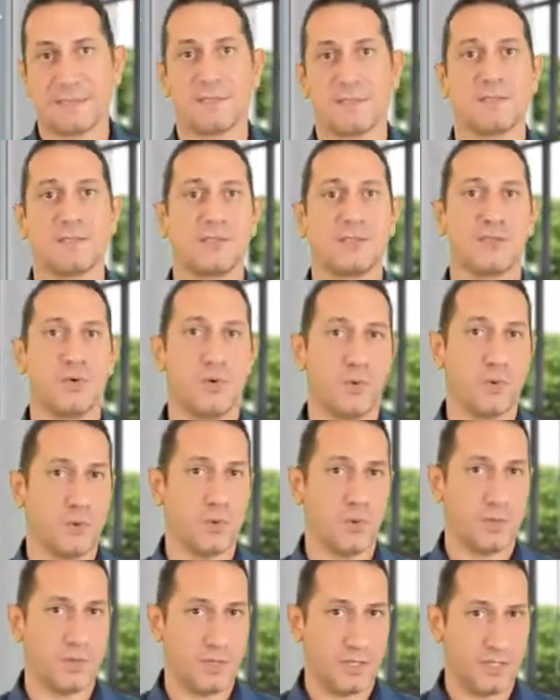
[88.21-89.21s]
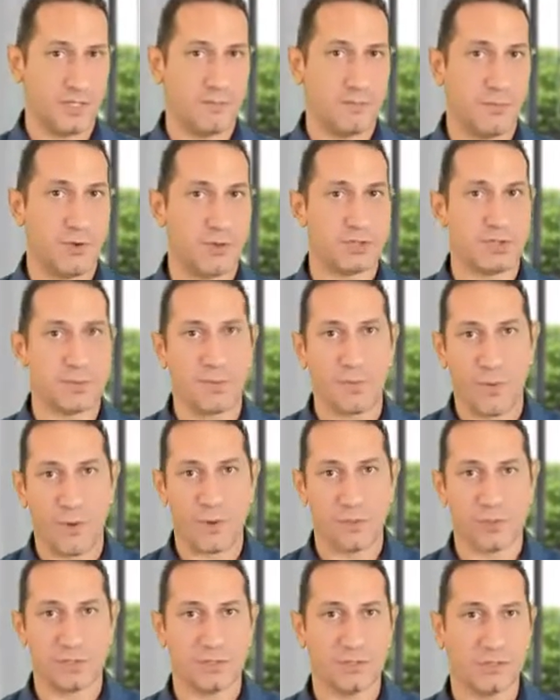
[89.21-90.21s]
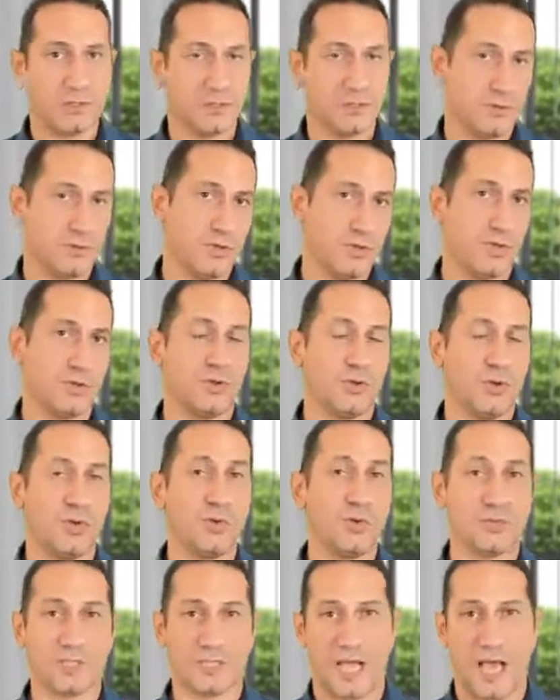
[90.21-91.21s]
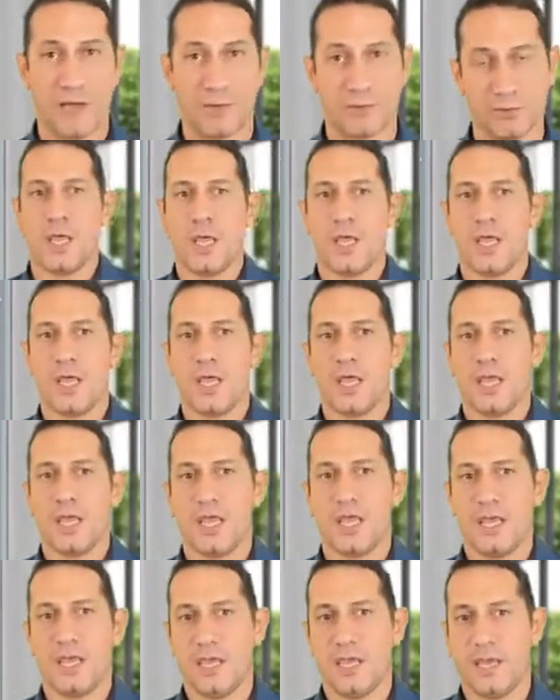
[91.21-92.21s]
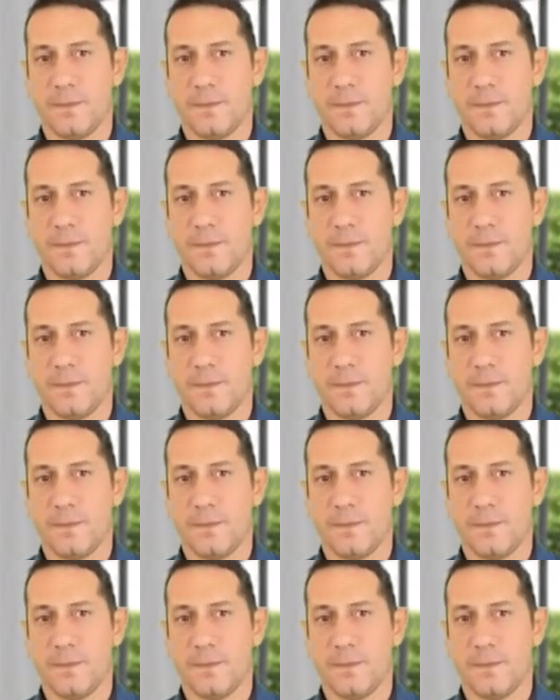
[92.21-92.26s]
So it's most important not to lose count. The